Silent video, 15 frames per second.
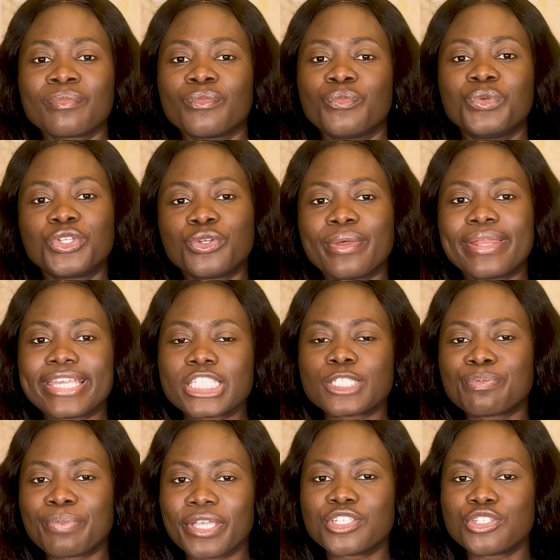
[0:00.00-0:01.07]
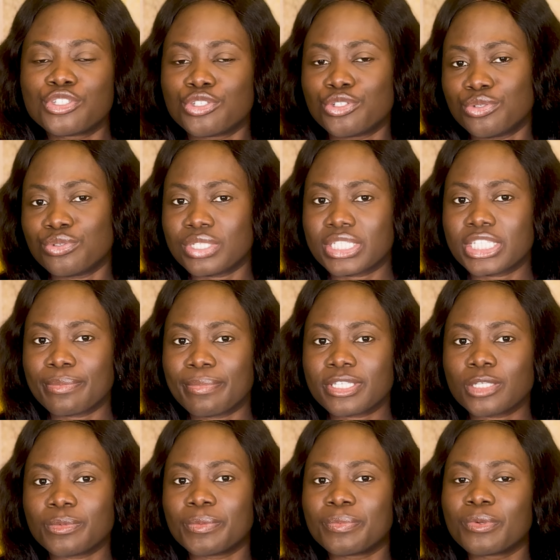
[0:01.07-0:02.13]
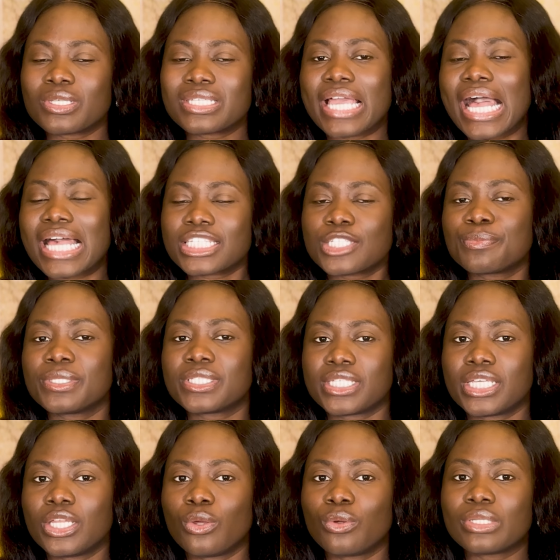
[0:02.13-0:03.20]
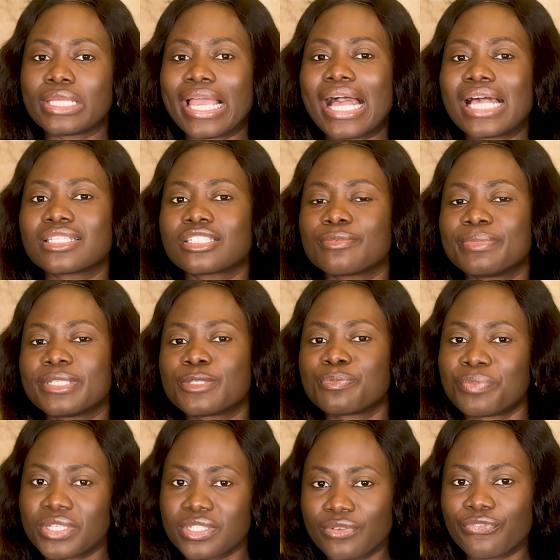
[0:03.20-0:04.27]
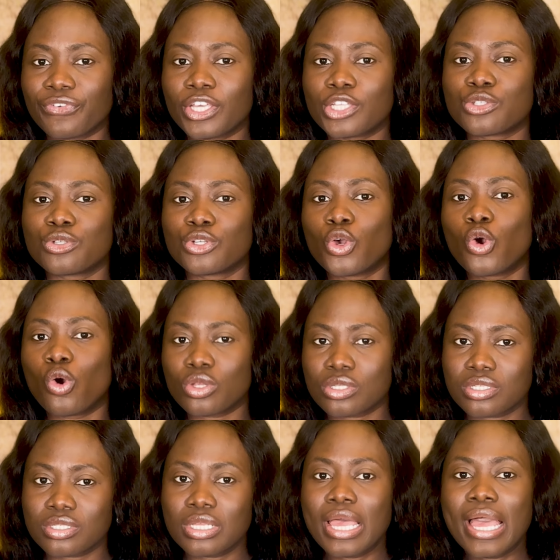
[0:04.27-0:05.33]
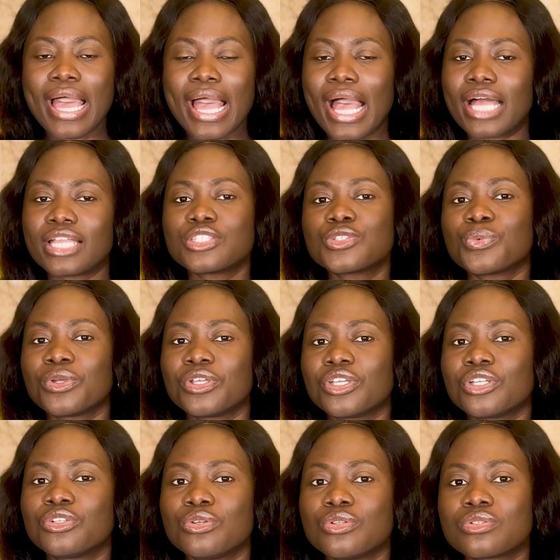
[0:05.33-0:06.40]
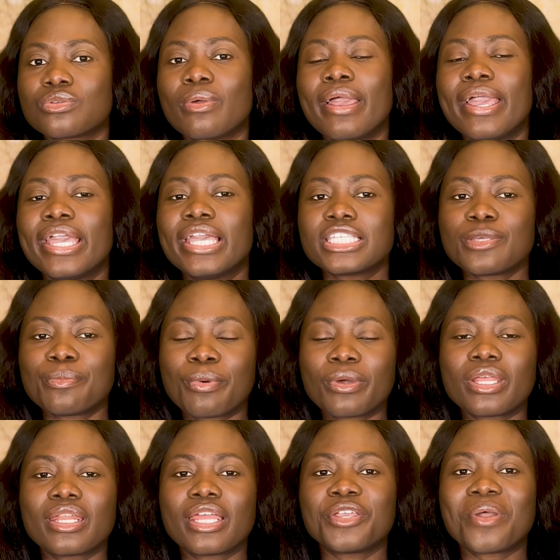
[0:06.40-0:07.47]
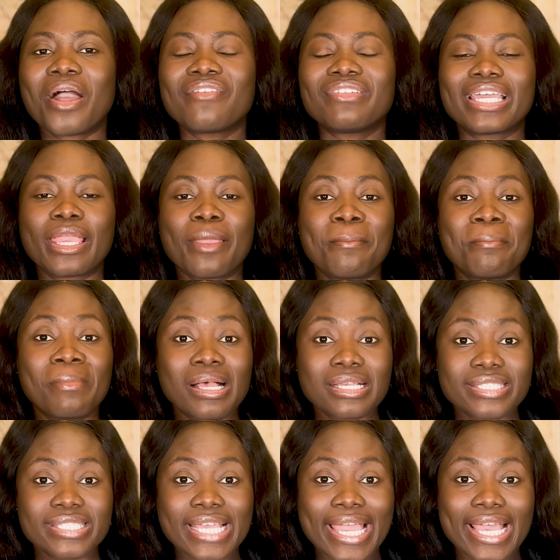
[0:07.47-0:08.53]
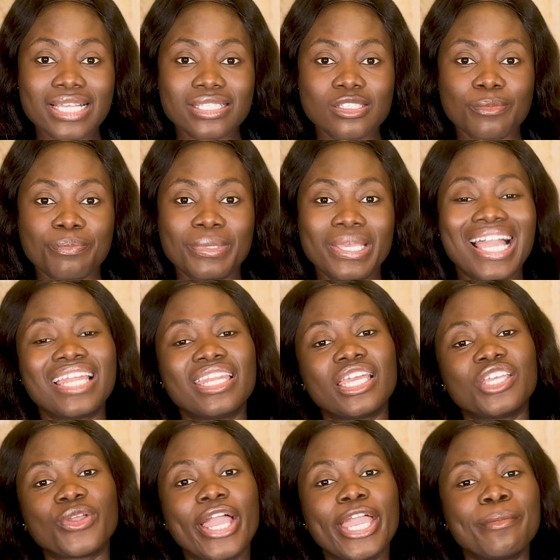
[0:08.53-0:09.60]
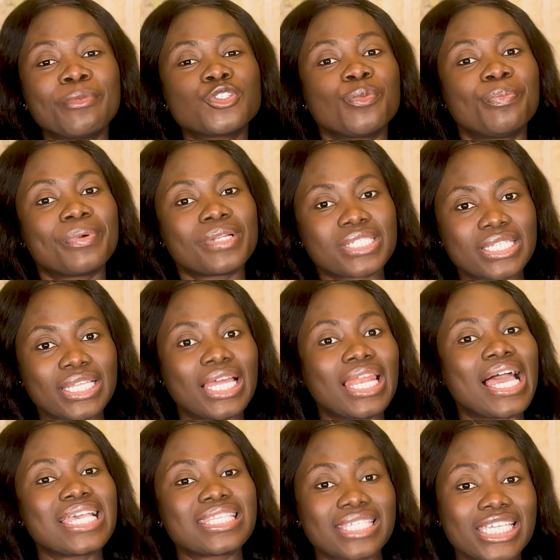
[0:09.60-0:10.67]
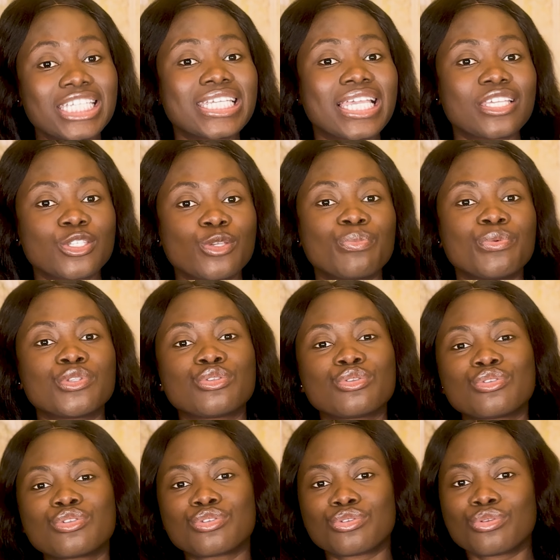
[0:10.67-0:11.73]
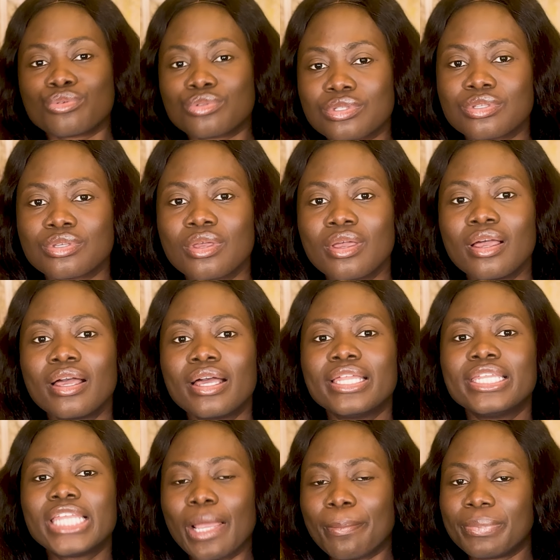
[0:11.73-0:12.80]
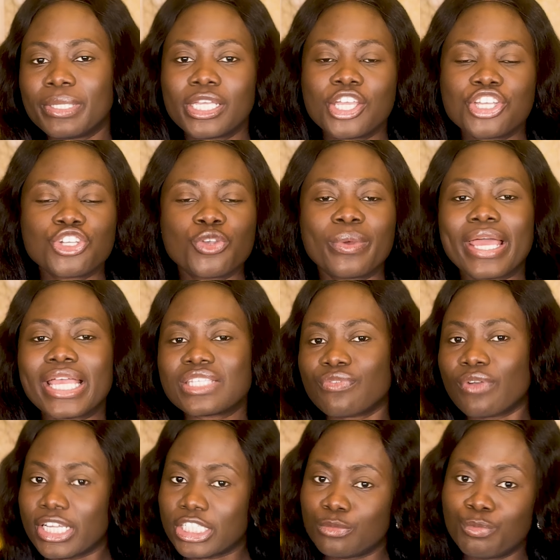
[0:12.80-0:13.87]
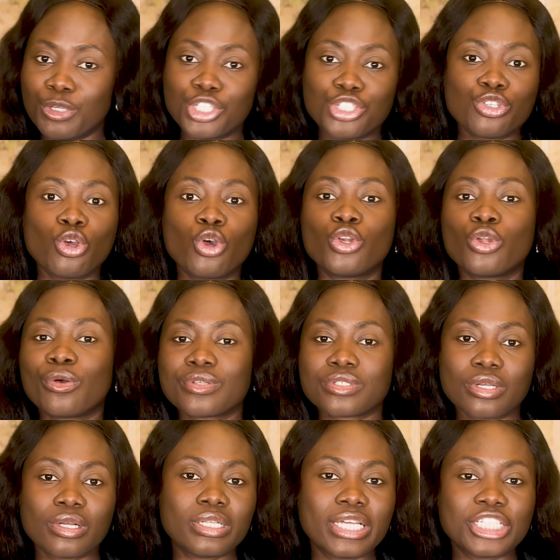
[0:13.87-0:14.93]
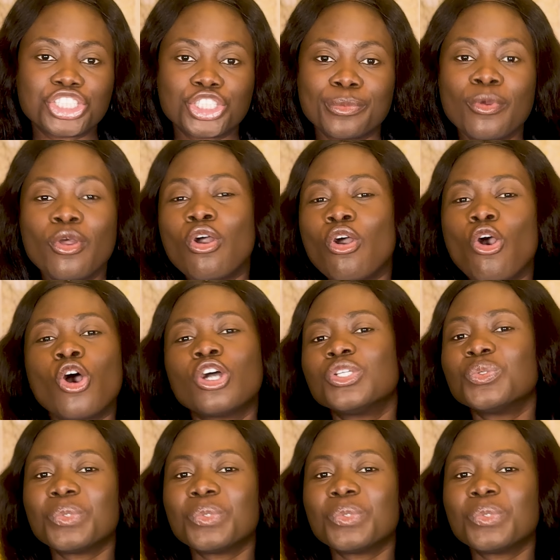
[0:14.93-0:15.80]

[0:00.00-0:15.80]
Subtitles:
we don't expect you to use the same SOP because it has to be tailored. It has to be specific to the course and to what you're doing. So it's important that you have like a master SOP and then you're able to personalize each SOP to suit the application, whether it's for admission or scholarship or the